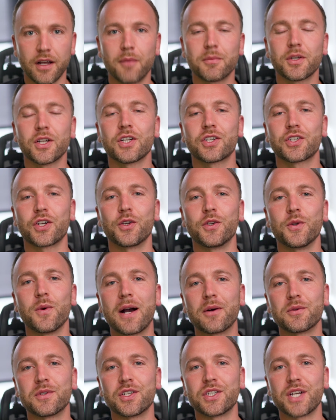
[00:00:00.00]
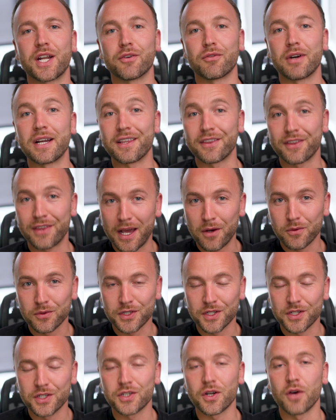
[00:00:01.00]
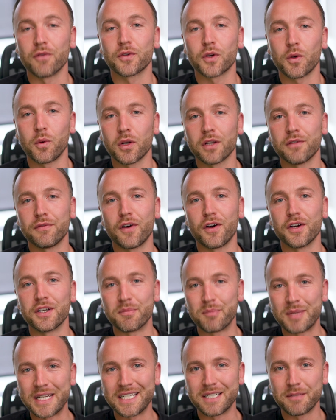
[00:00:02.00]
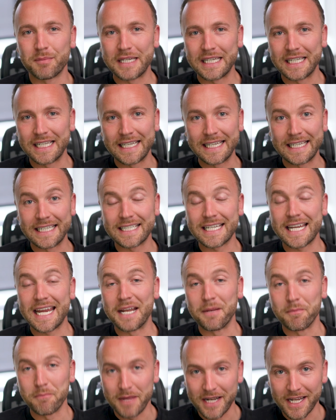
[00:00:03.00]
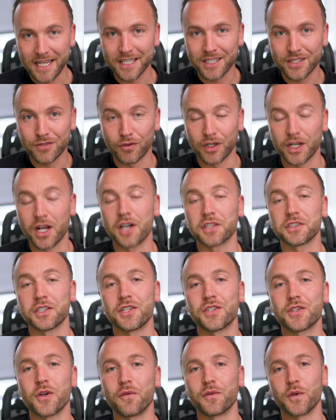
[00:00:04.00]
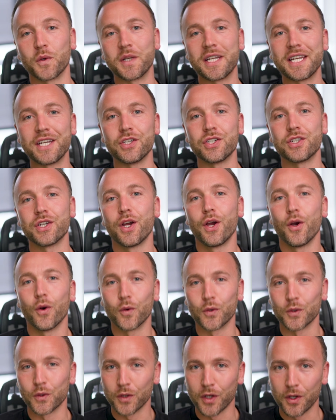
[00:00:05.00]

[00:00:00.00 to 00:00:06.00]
I'm going to show you how to generate thousands of qualified B2B leads in minutes, regardless of your niche or your